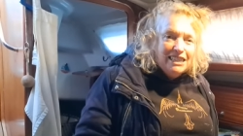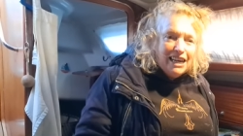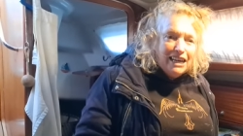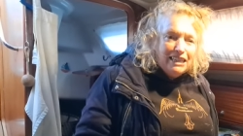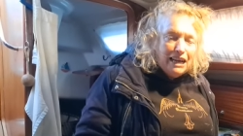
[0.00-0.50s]

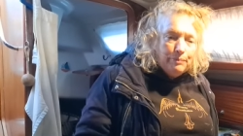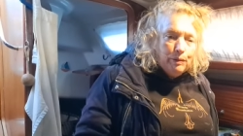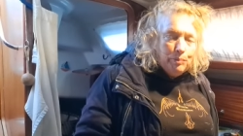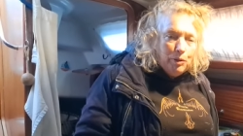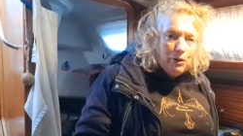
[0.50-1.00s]
down that
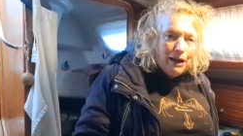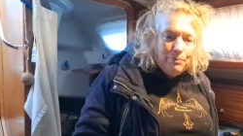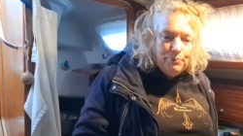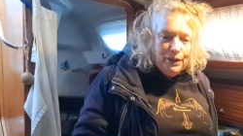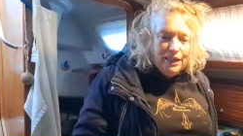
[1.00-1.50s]
bubble wrap
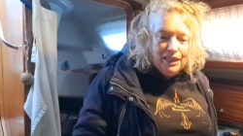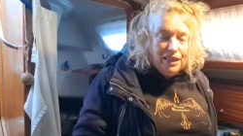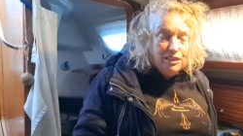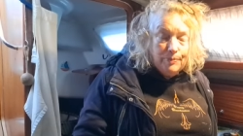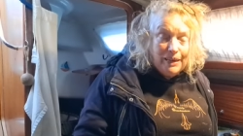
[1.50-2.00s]
uh,
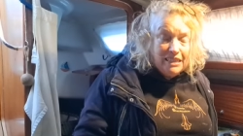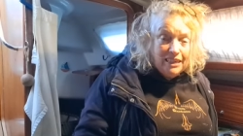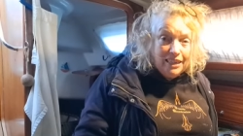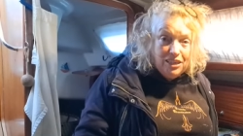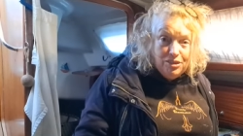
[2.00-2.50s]
has
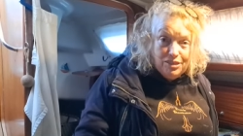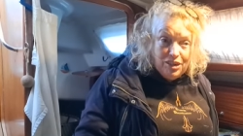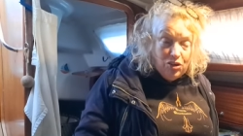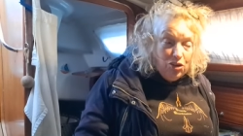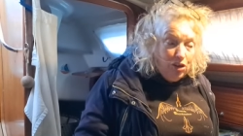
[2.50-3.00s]
basically used it
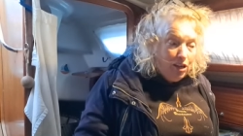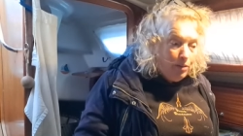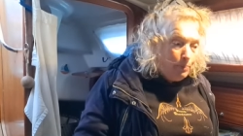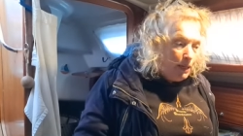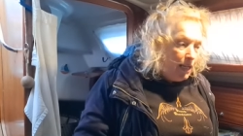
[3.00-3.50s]
all
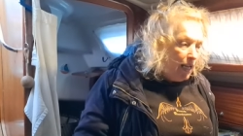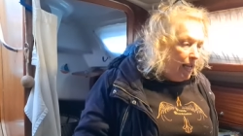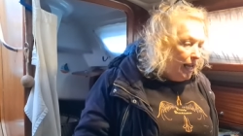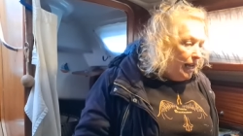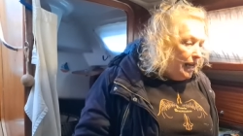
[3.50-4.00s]
up.
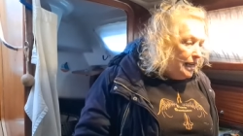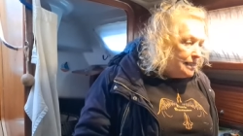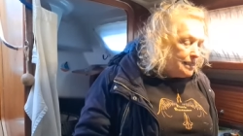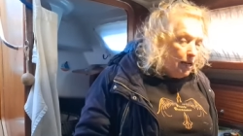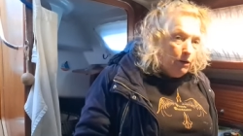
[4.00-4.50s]

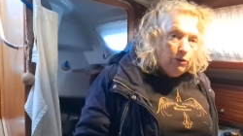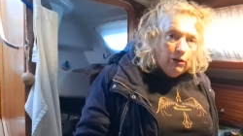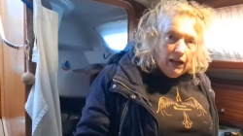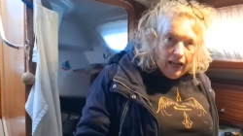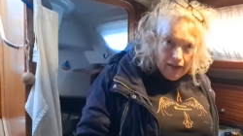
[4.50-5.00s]
So
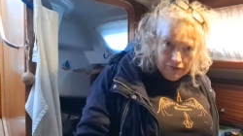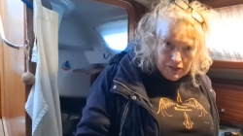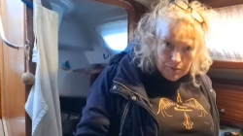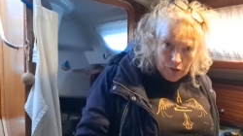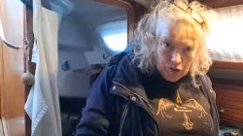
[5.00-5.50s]
have
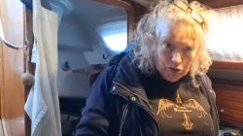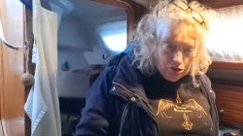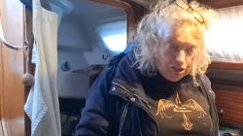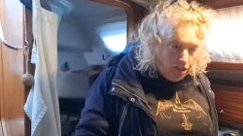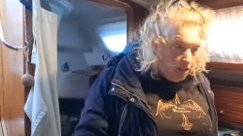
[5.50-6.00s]
some
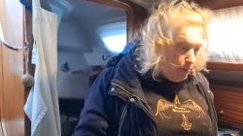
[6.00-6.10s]
cord on your